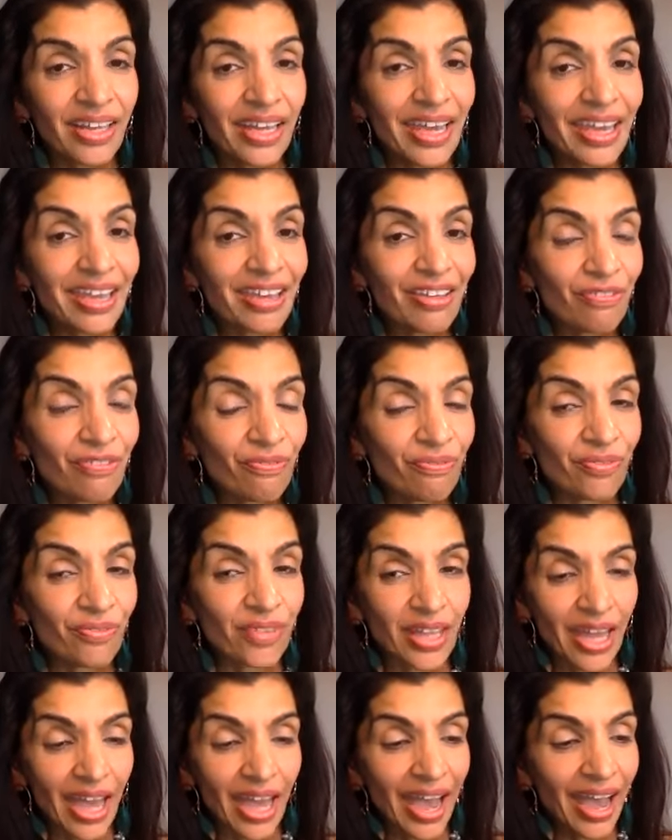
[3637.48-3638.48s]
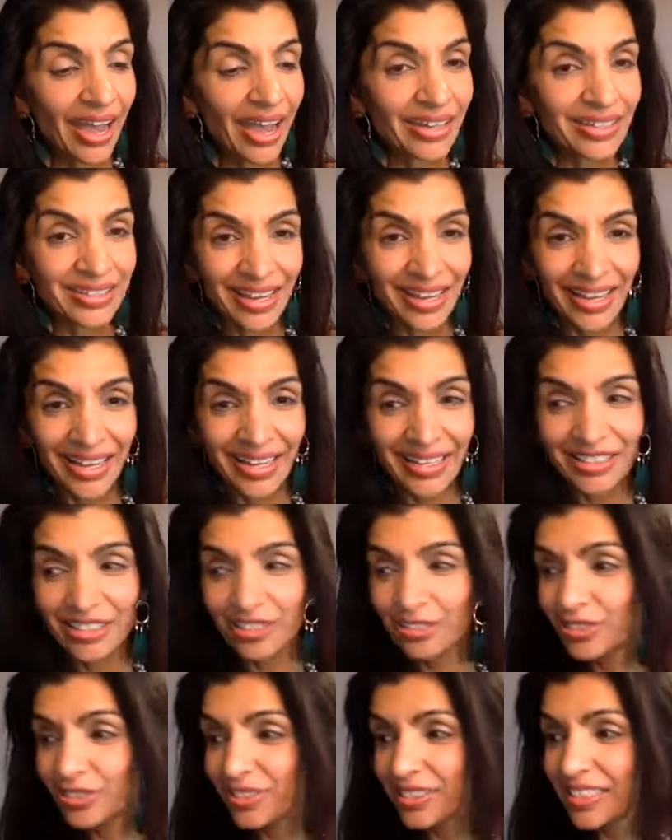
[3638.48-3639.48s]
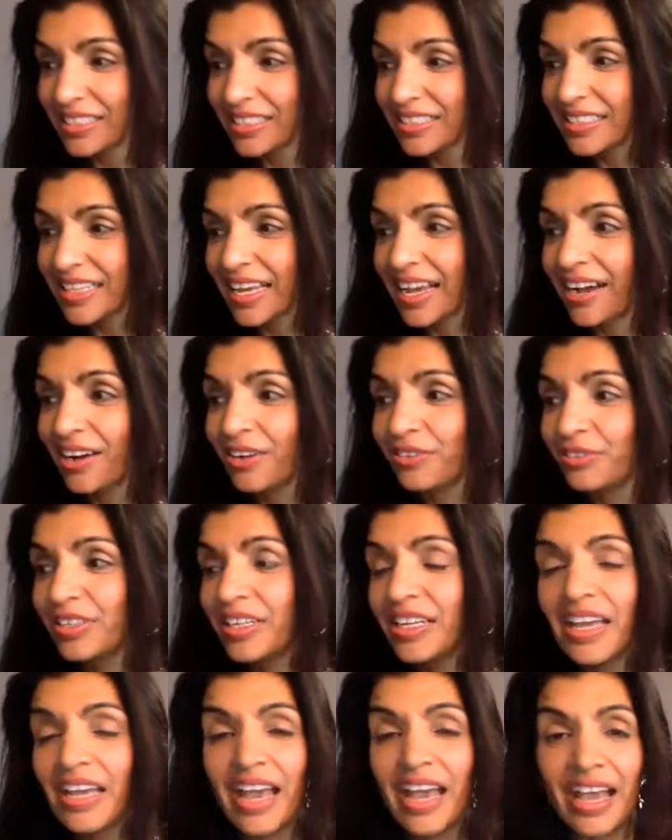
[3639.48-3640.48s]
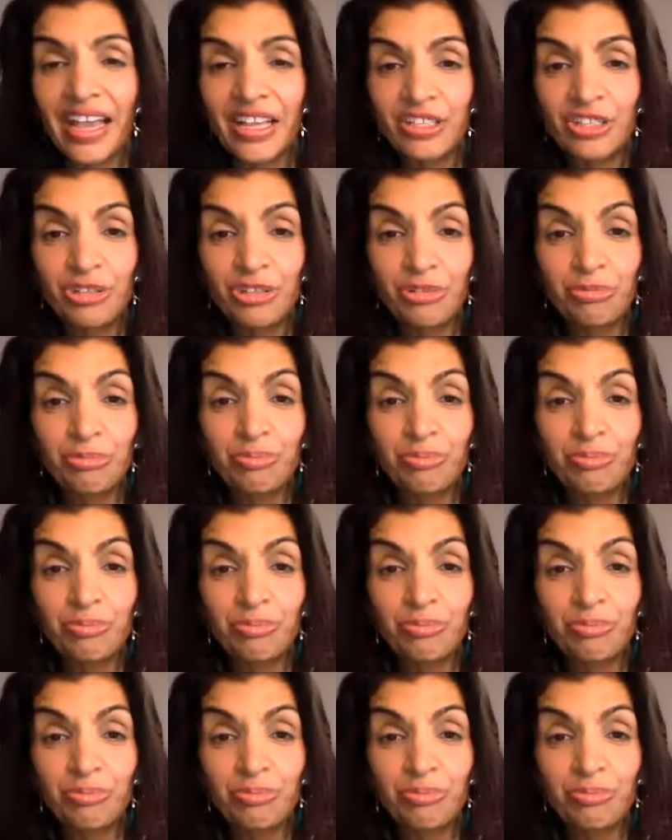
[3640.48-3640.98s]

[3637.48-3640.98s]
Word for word: If at night you sit down and you